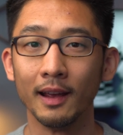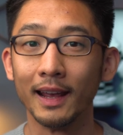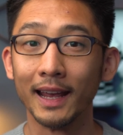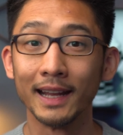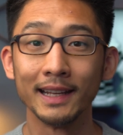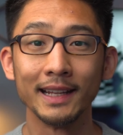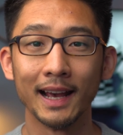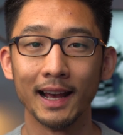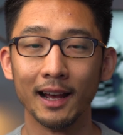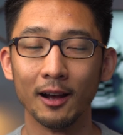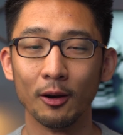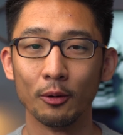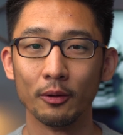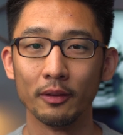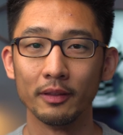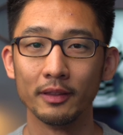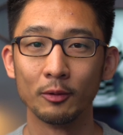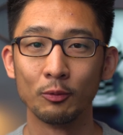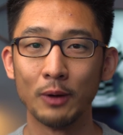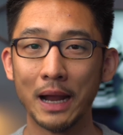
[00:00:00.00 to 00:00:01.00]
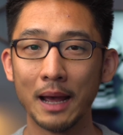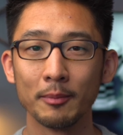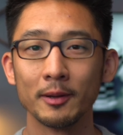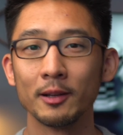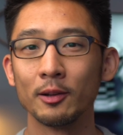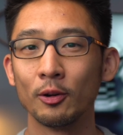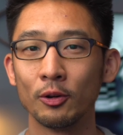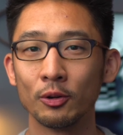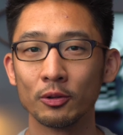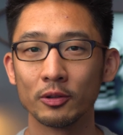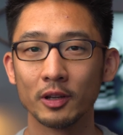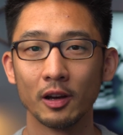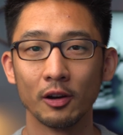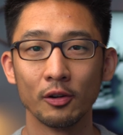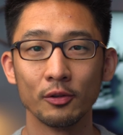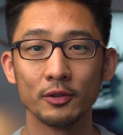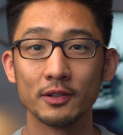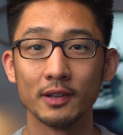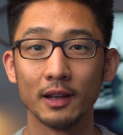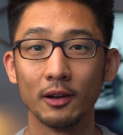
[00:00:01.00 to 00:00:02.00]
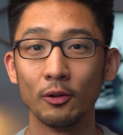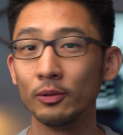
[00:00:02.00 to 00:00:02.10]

Anyhow, the rabbit hole goes